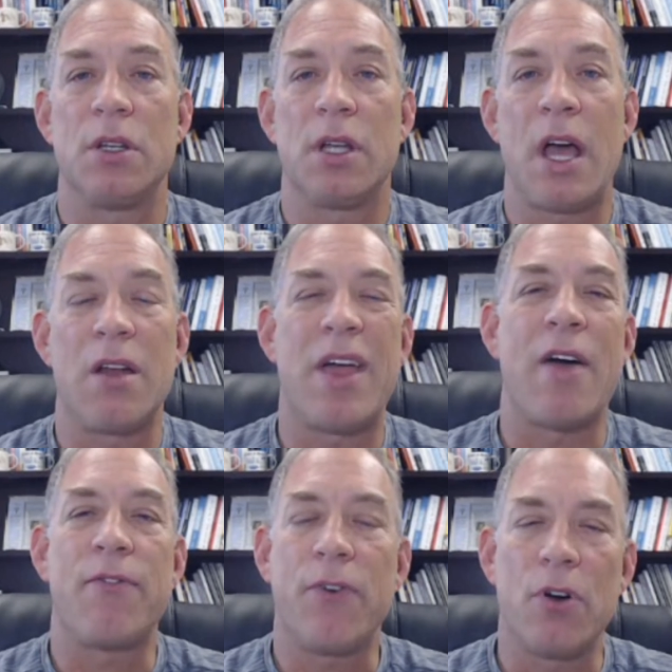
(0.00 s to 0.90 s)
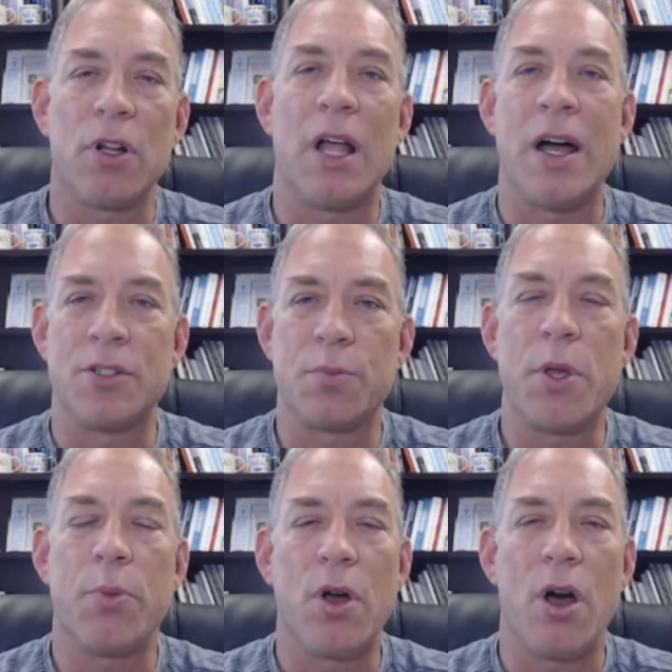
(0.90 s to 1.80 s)
kind of that fertilizer.
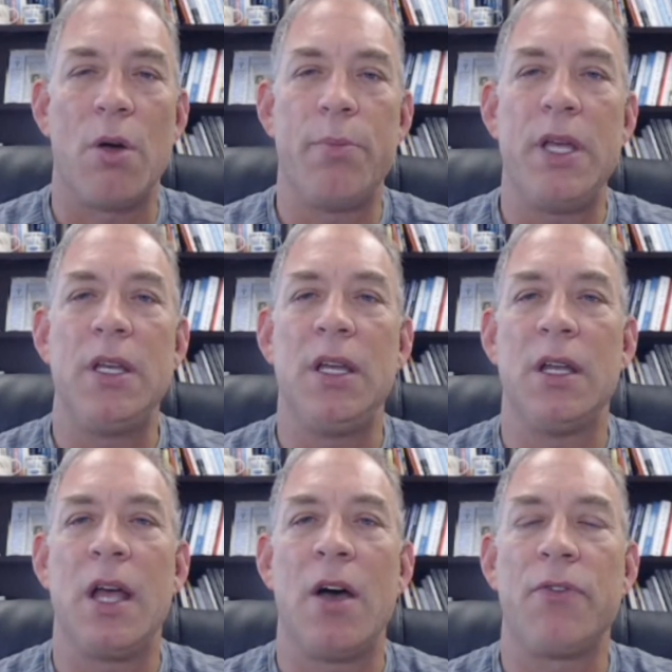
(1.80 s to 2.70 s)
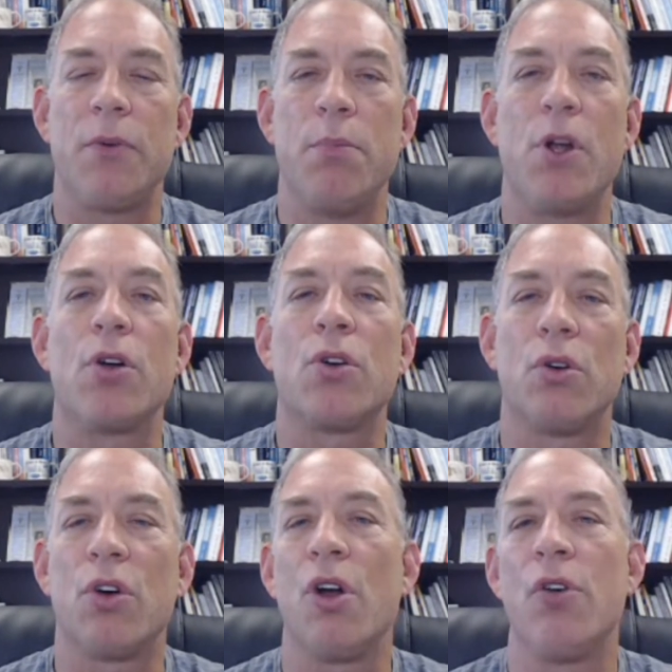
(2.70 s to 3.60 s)
People call BDNF miracle
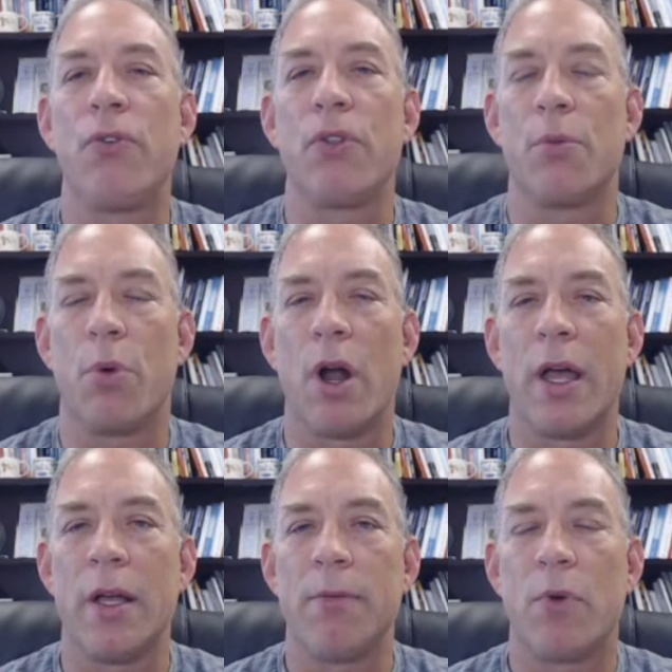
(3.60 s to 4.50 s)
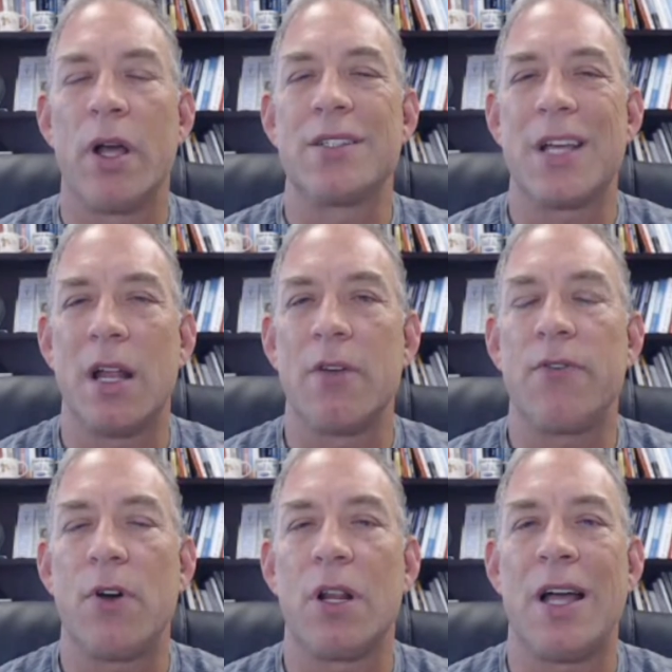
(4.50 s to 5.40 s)
grow for the brain, right? It's kind of like
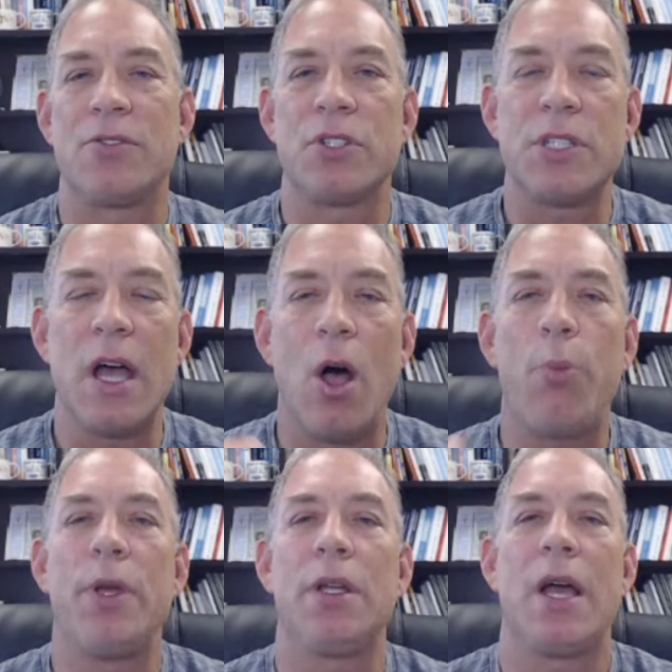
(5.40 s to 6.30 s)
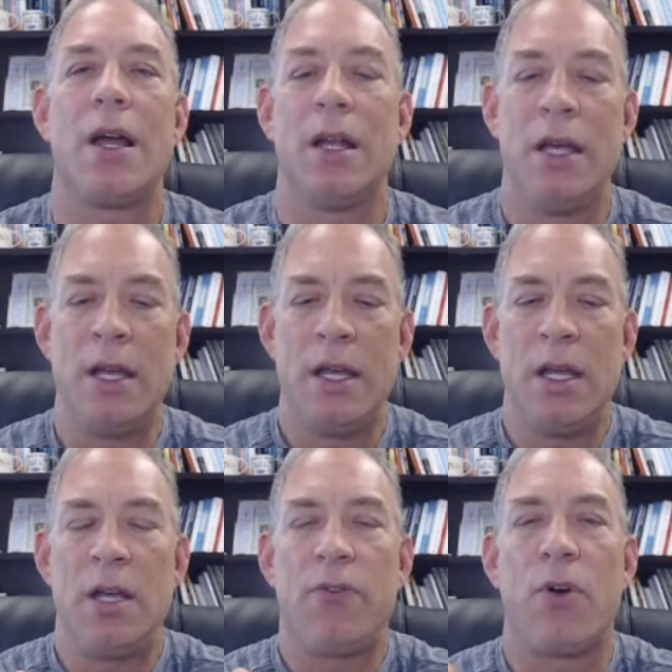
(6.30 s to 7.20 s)
fertilizer. It's helping kind of
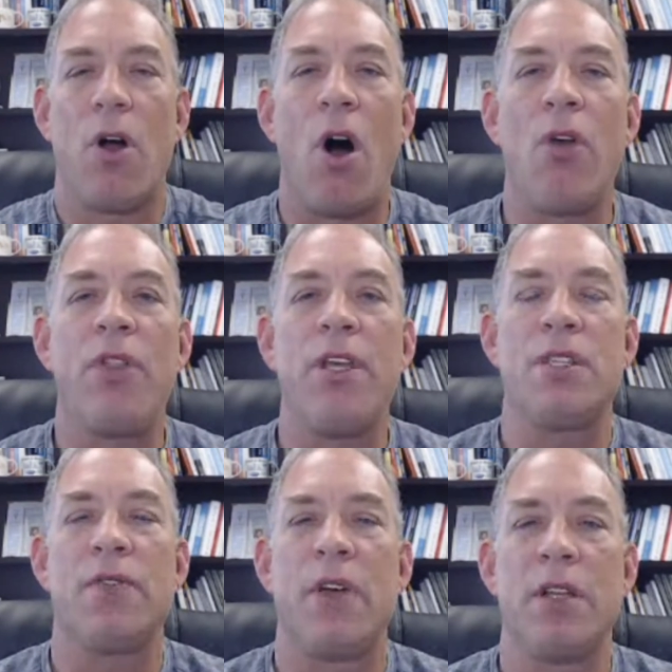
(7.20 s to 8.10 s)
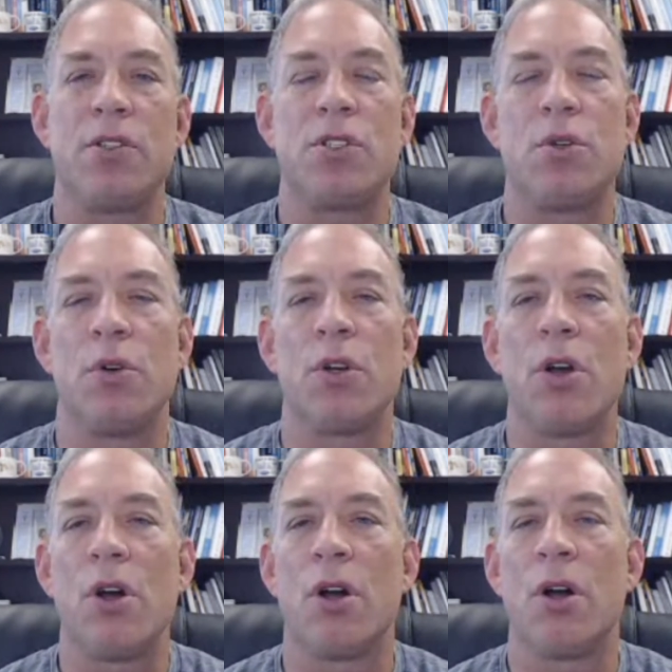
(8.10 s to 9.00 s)
for all these events to
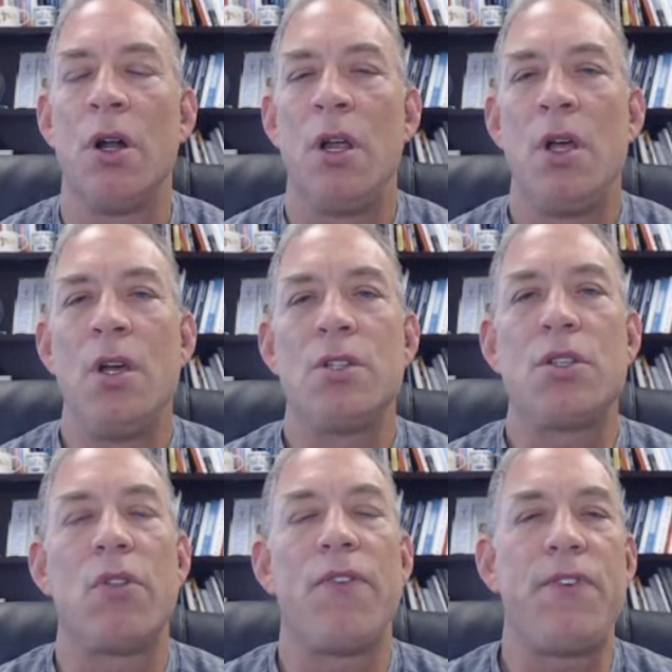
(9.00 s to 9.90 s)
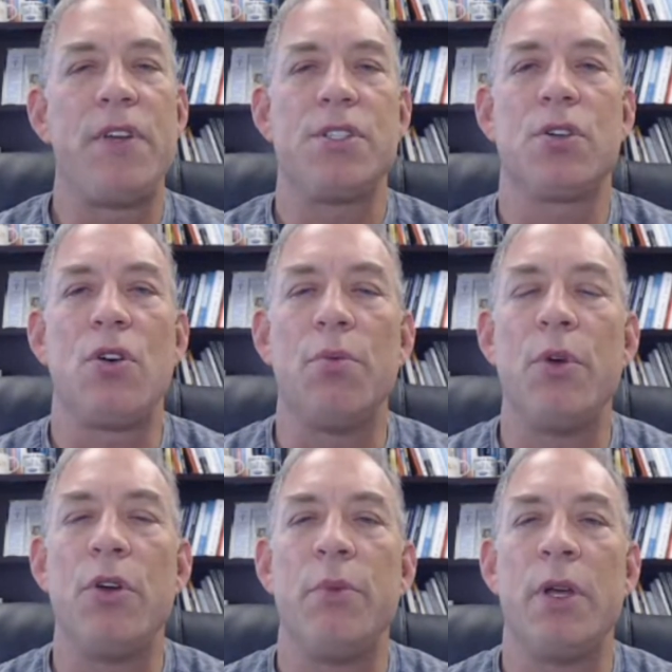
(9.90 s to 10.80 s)
occur. So the physical
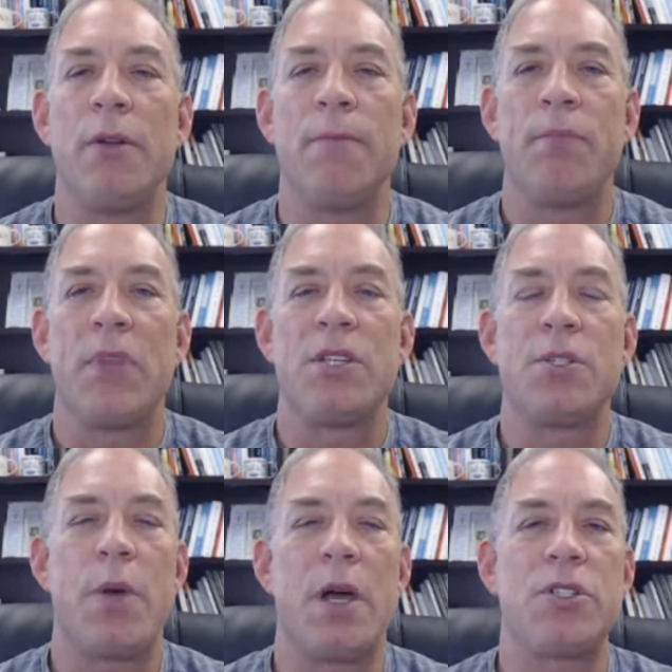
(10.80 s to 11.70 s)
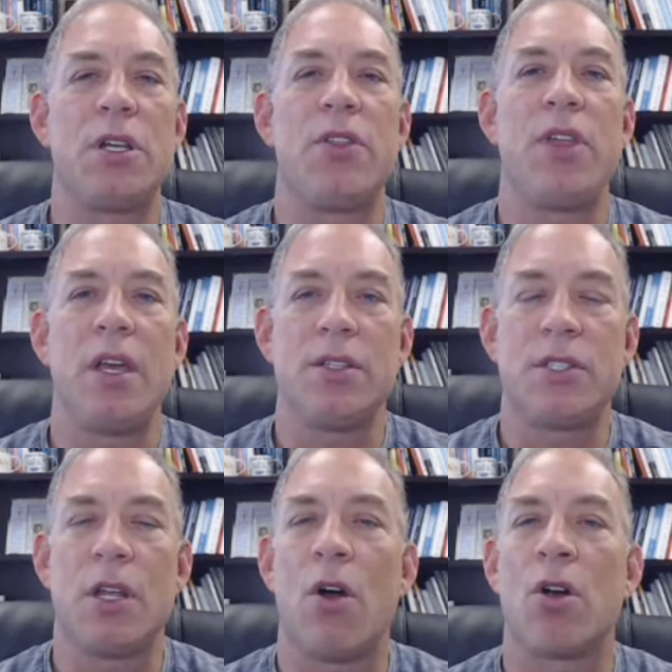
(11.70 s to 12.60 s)
movement, especially
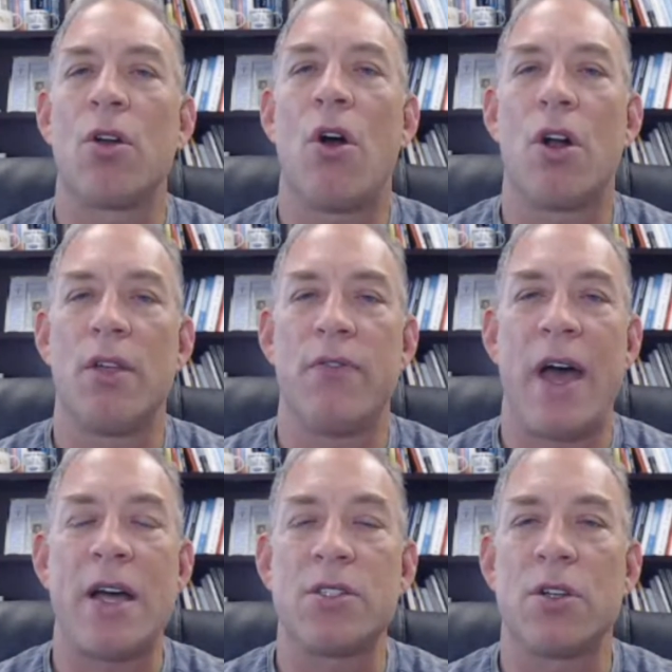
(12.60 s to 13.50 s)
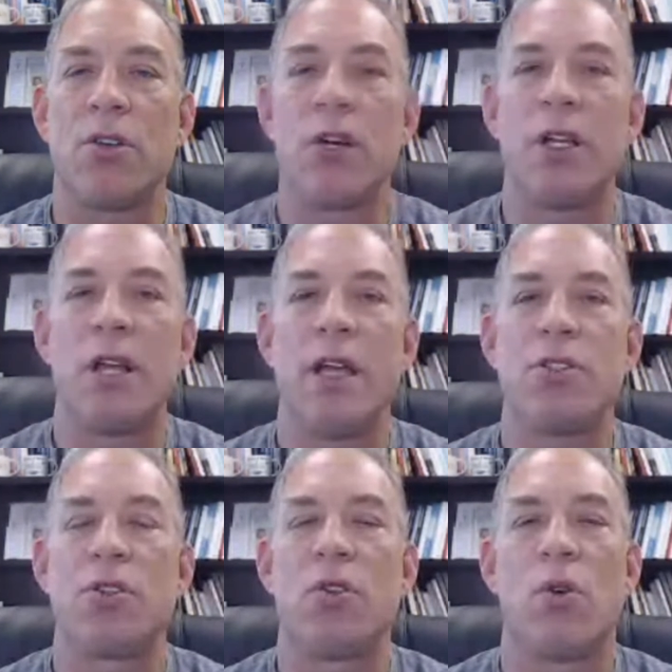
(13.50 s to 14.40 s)
things that are cardiovascular in
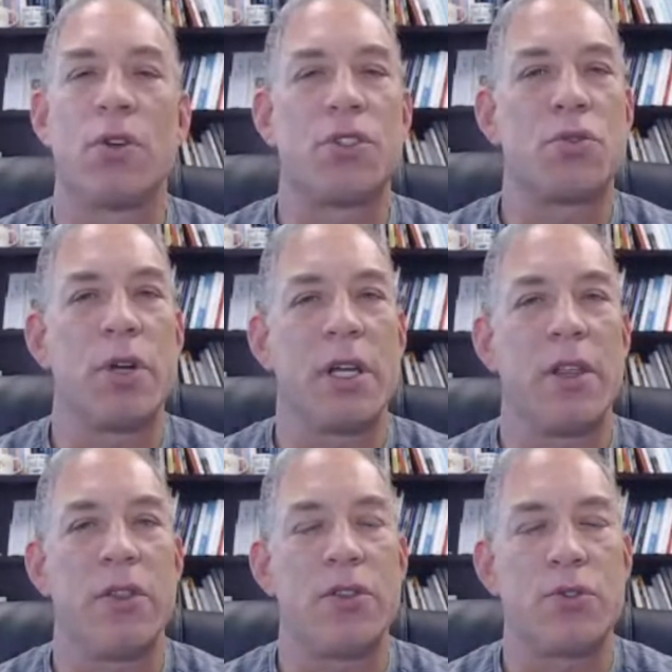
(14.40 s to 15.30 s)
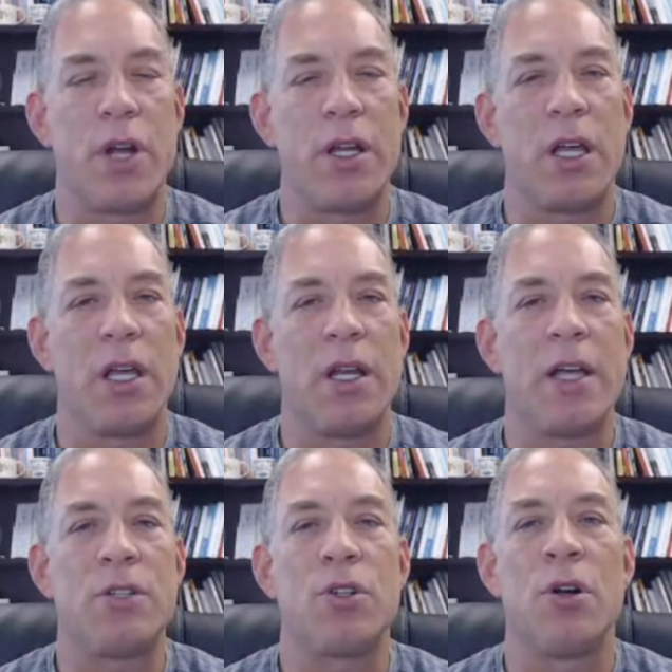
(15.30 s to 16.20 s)
nature or strength training in
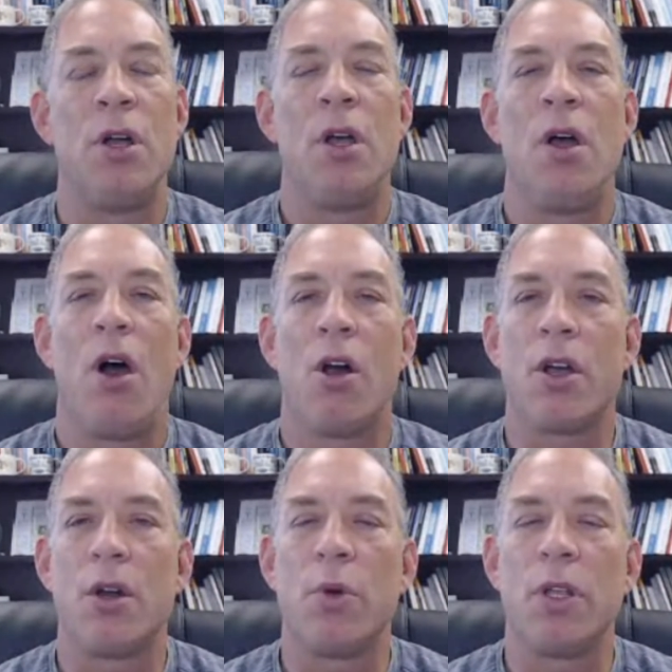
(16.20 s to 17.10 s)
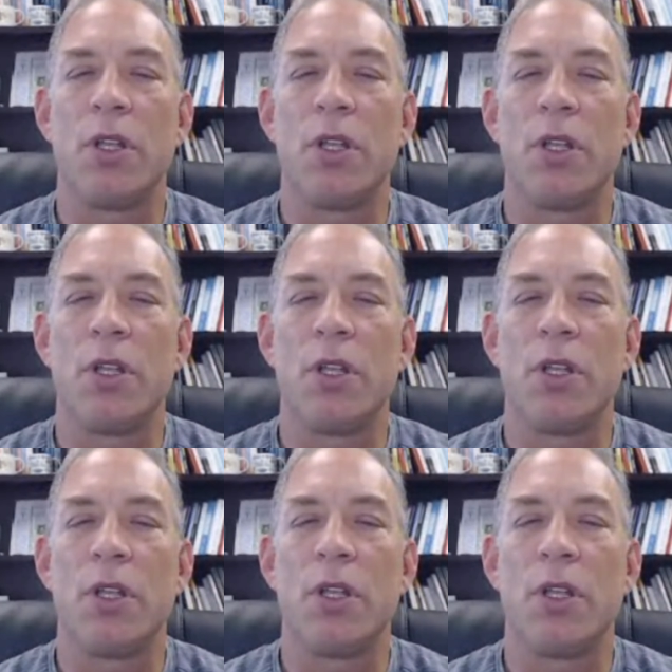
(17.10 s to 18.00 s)
nature, are going to really
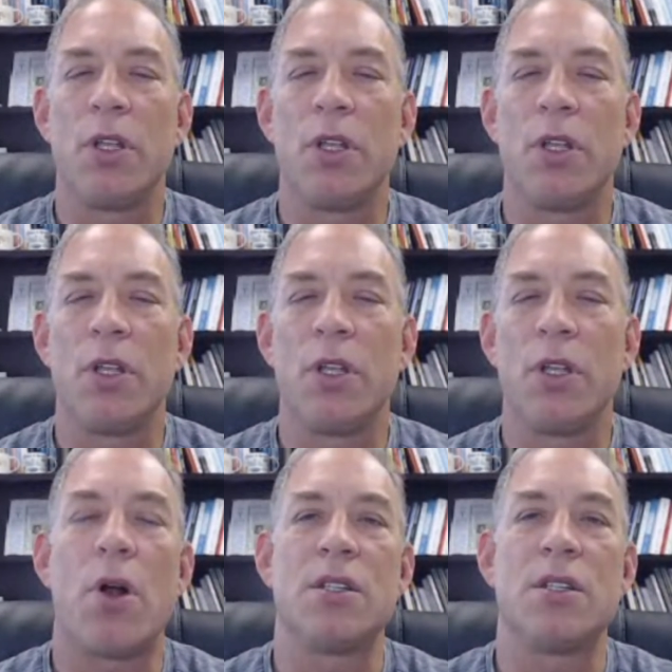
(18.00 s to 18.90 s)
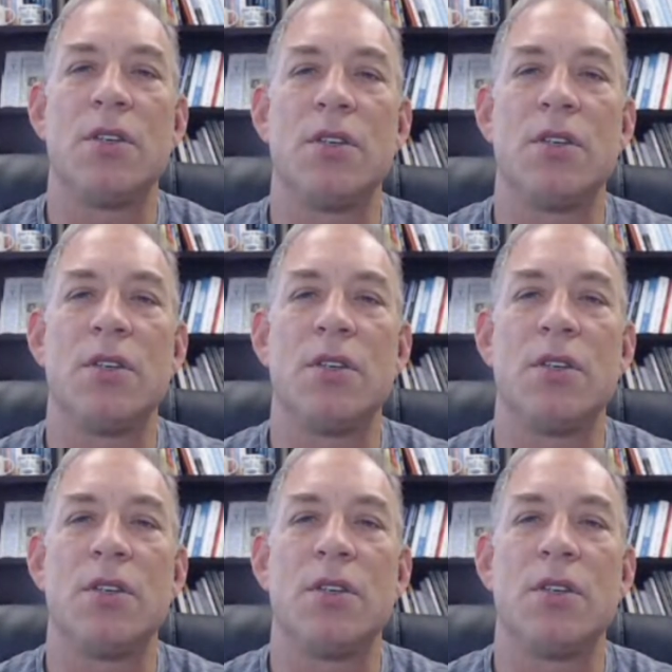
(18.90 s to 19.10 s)
start